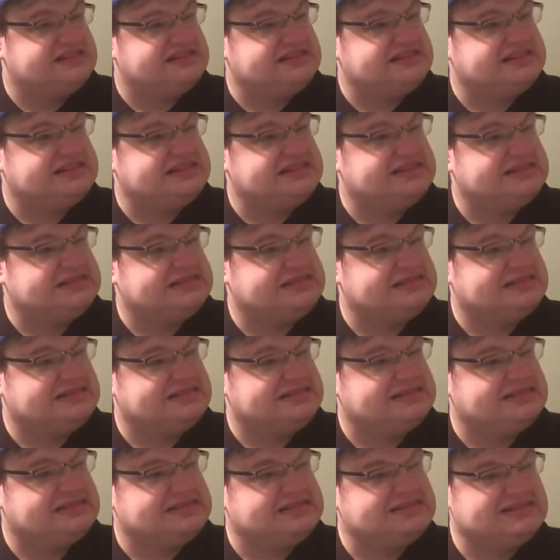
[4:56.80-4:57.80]

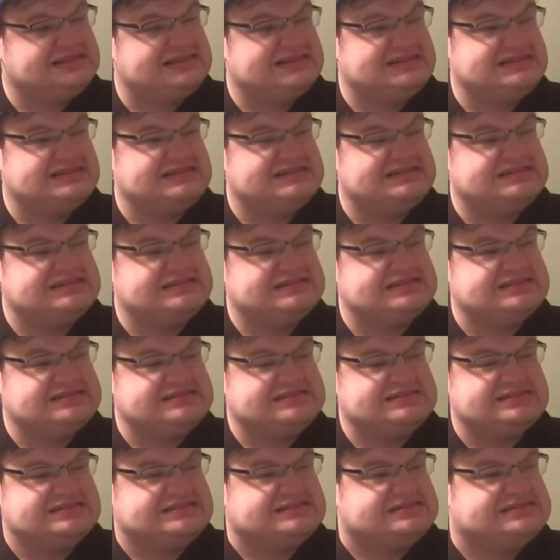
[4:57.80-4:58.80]

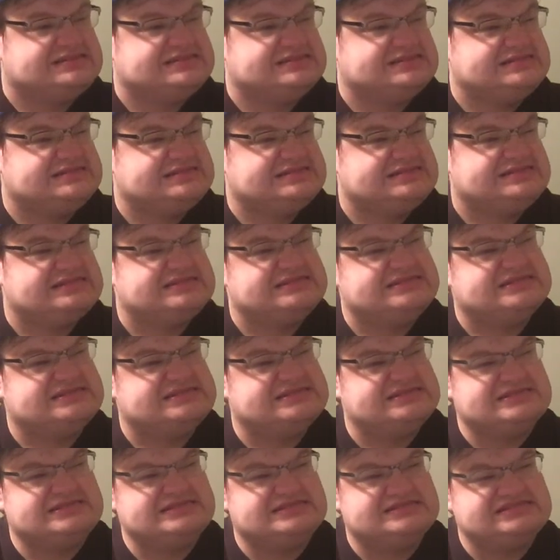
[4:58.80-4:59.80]

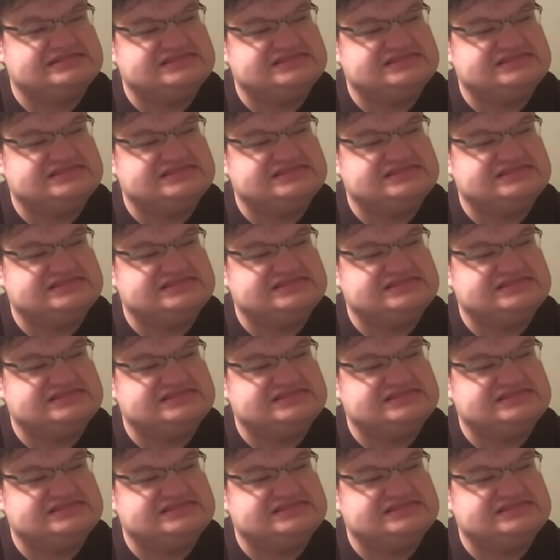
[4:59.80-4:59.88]
Nobody speaks.